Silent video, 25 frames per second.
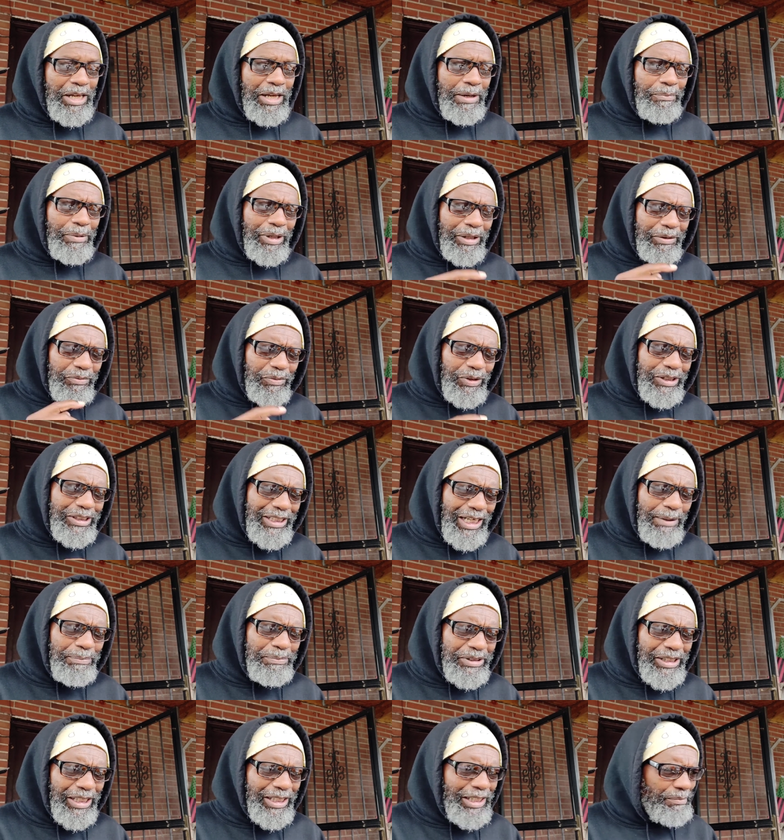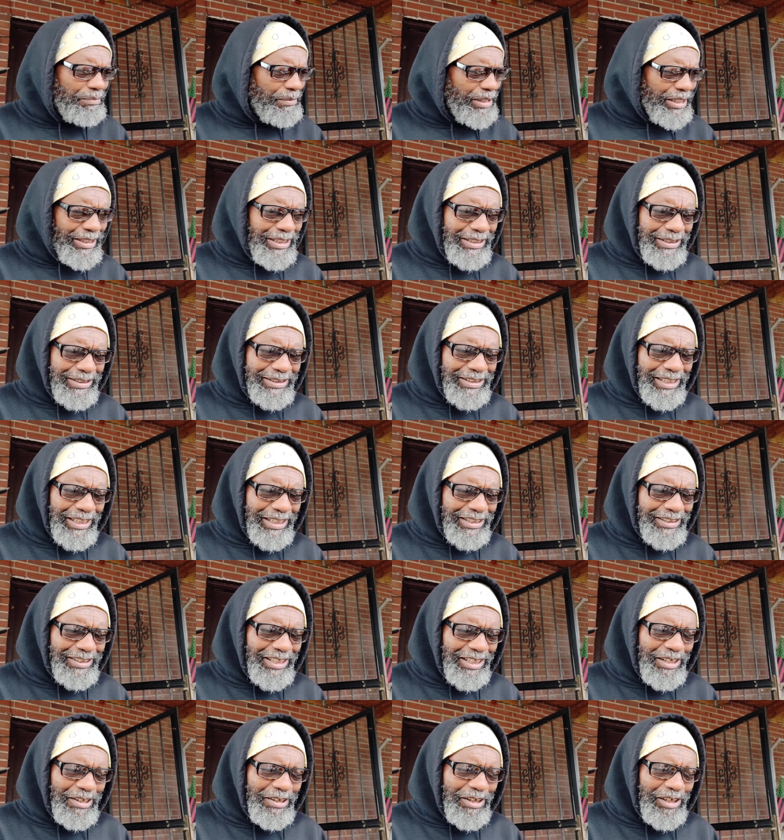But what's upsetting me these
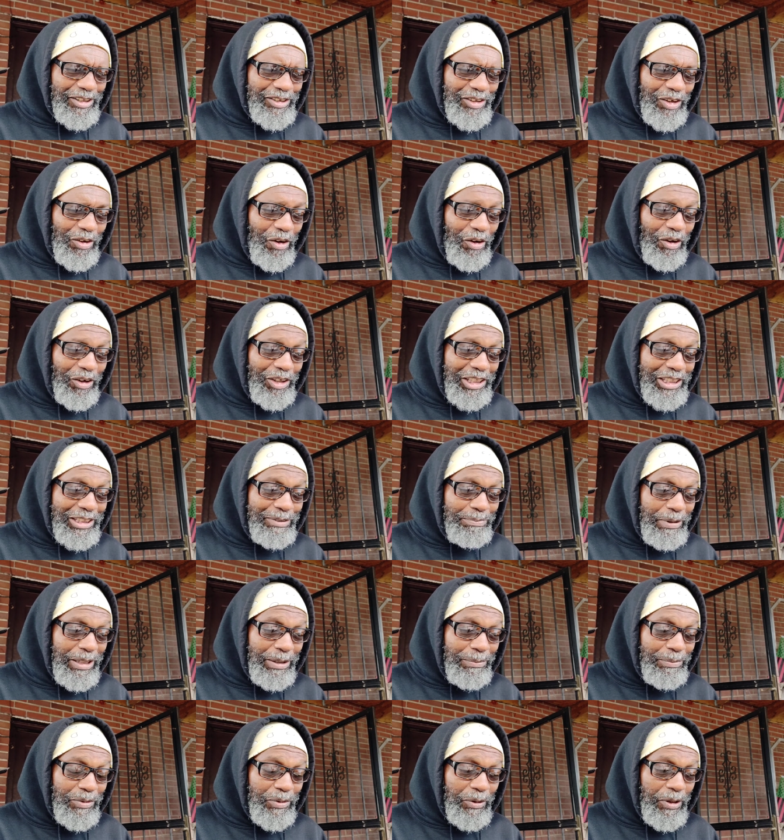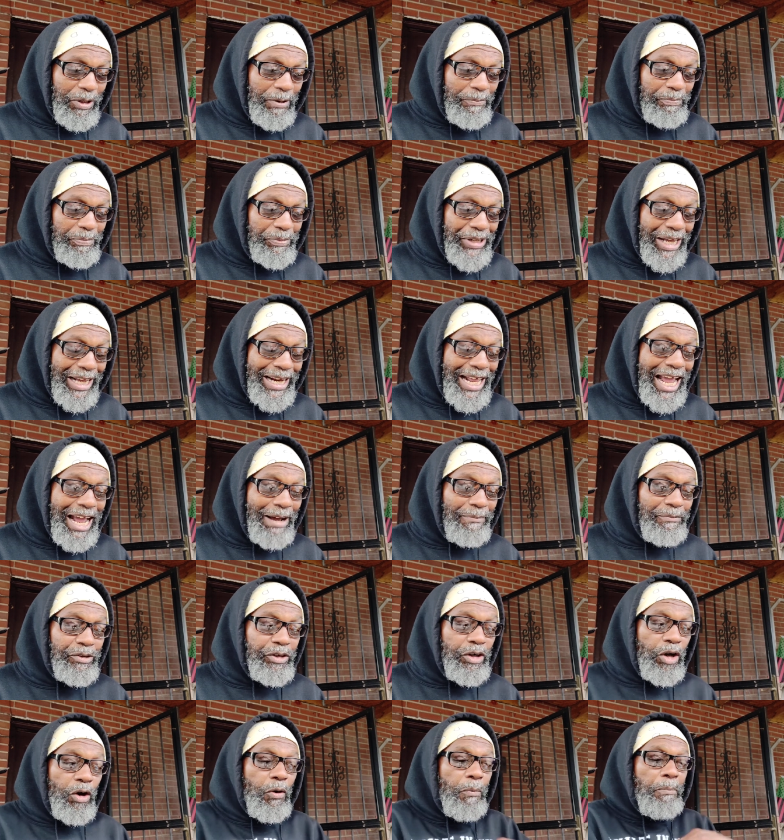days is all these people that have
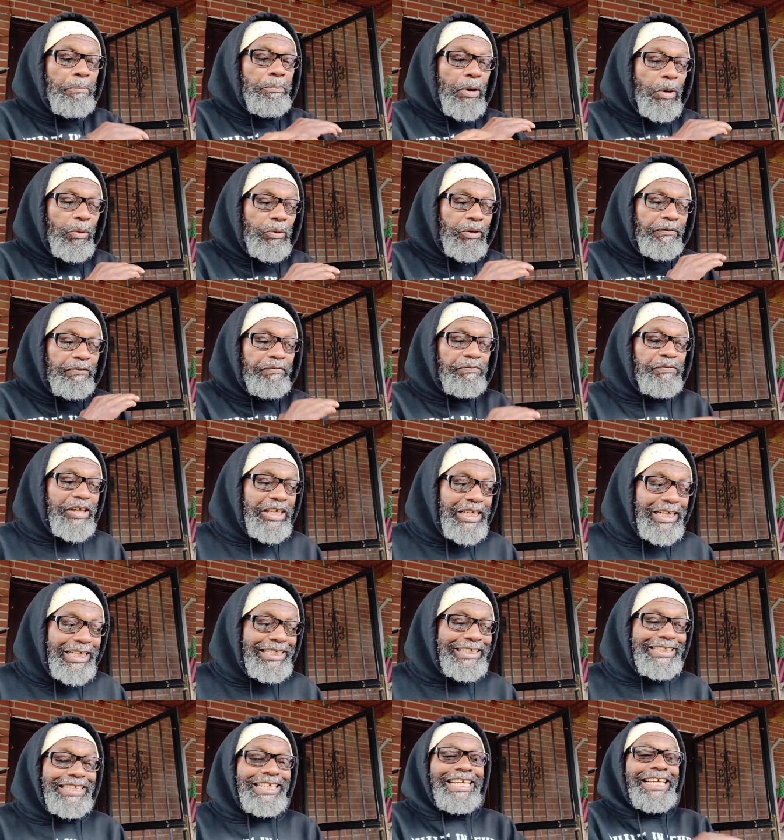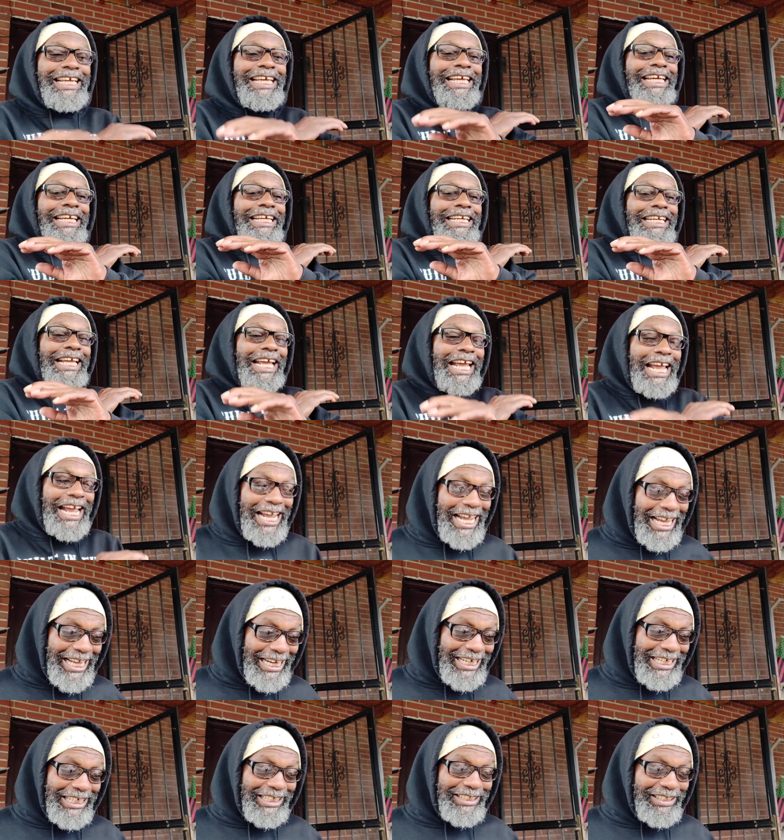no bona fides in
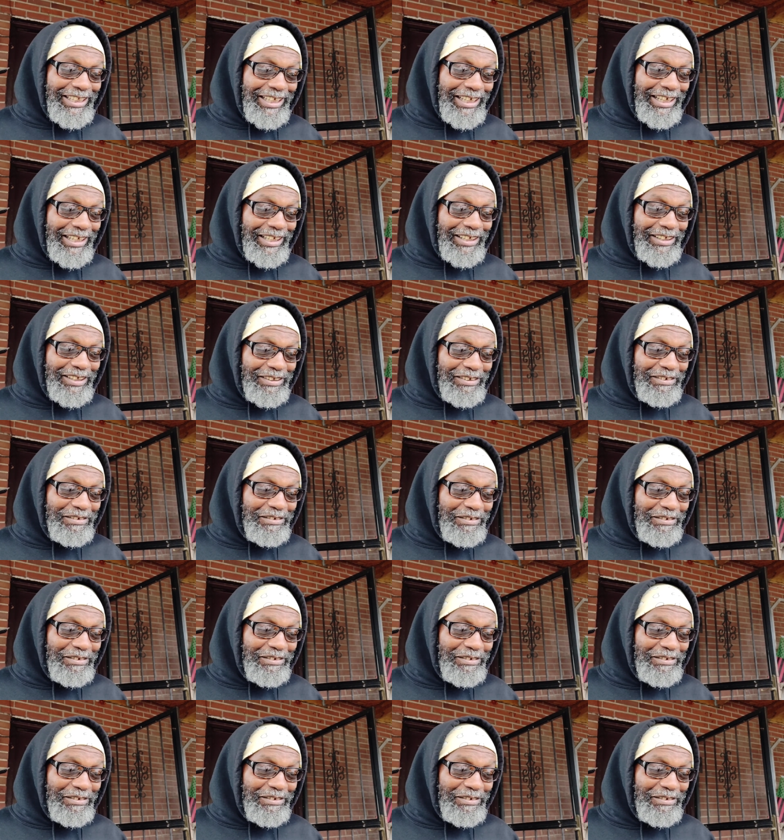anything,